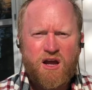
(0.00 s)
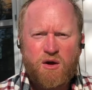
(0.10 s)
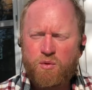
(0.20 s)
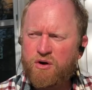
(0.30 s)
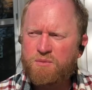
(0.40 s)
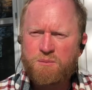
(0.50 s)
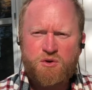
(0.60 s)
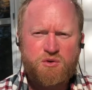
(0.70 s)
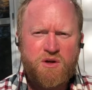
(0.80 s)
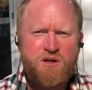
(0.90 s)
And what are
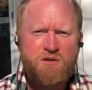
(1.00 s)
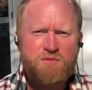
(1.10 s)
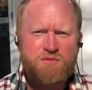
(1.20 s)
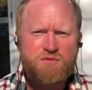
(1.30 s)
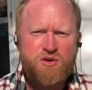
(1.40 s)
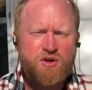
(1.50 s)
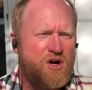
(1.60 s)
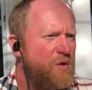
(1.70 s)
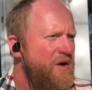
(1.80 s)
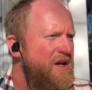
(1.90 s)
people doing? They're
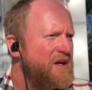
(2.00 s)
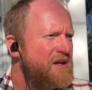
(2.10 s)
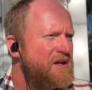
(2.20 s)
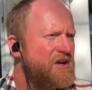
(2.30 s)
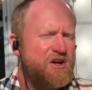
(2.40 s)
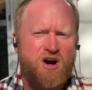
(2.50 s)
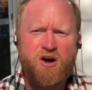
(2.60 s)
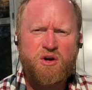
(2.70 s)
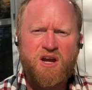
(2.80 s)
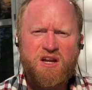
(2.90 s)
going and
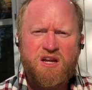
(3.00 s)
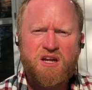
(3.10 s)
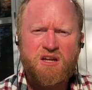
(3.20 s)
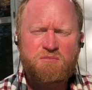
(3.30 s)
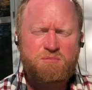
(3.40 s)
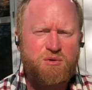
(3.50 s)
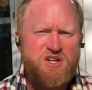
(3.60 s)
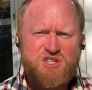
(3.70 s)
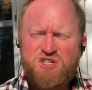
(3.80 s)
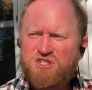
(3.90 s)
congregating in
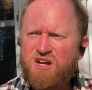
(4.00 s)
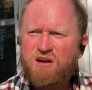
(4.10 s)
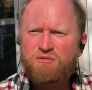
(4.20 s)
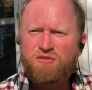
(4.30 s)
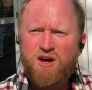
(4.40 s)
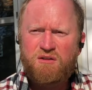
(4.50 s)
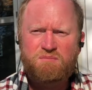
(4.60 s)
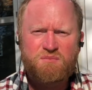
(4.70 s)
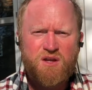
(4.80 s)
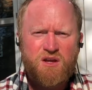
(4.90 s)
places to have fun.
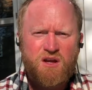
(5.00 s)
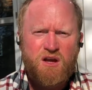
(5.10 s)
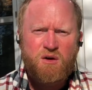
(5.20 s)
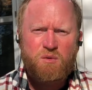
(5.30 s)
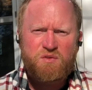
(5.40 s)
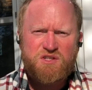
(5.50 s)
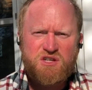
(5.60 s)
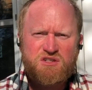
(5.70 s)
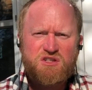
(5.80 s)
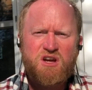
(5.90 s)
Well, this
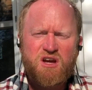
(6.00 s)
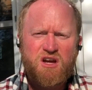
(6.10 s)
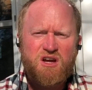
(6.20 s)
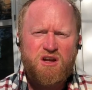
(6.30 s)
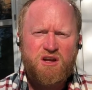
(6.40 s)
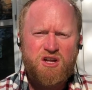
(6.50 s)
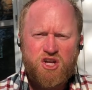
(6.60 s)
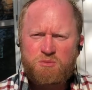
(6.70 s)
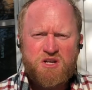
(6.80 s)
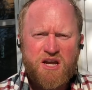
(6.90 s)
is
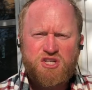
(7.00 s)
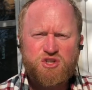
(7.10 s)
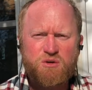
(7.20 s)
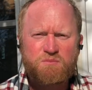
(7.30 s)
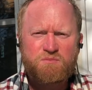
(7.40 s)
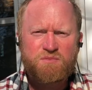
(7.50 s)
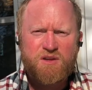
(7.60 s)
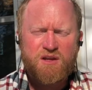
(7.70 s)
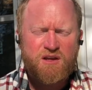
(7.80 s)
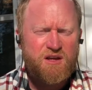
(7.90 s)
human nature.
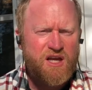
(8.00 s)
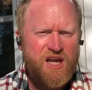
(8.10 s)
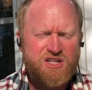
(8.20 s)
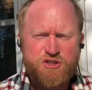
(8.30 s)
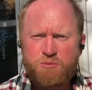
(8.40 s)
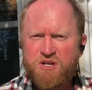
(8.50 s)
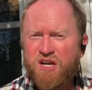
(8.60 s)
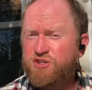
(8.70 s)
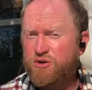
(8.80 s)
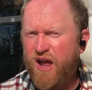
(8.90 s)
It's human
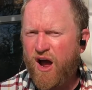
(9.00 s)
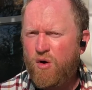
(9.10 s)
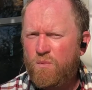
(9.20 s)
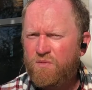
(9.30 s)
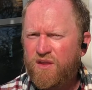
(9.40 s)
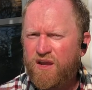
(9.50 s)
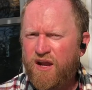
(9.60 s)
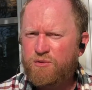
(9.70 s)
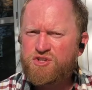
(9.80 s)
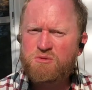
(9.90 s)
nature now,
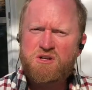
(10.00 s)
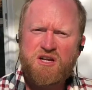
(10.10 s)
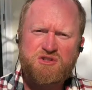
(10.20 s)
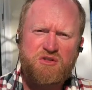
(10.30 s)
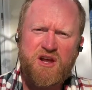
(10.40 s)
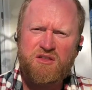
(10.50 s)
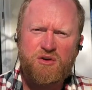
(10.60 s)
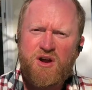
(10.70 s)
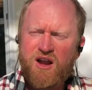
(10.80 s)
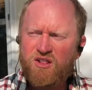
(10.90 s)
and it was human nature then.
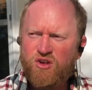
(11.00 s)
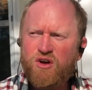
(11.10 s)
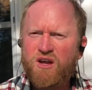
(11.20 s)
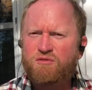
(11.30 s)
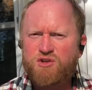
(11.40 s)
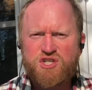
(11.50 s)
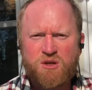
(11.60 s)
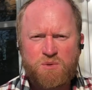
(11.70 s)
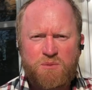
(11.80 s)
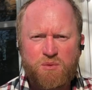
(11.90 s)
They're not looking for
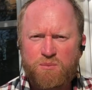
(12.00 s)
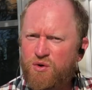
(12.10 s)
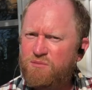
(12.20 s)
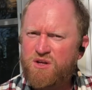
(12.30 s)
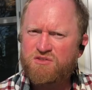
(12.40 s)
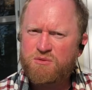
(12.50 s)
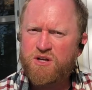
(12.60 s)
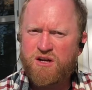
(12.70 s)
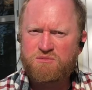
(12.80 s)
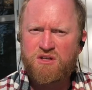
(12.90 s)
sick people. Believe me, if
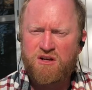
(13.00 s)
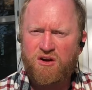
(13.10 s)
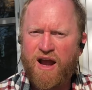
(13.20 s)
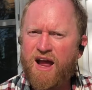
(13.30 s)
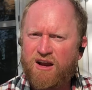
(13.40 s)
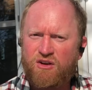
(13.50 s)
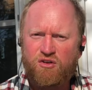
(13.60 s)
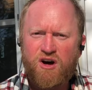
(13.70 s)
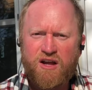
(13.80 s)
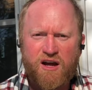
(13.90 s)
somebody comes in here hacking a
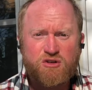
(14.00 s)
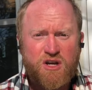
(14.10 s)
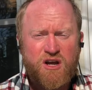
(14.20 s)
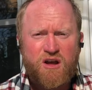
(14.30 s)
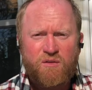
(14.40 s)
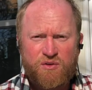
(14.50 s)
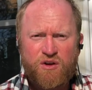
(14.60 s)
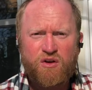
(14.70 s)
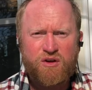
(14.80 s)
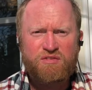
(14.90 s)
lung out, they're
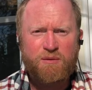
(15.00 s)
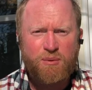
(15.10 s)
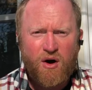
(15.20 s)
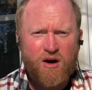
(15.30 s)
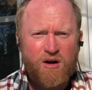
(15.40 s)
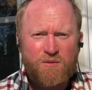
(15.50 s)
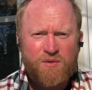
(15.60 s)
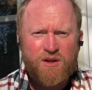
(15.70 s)
going to leave that bar.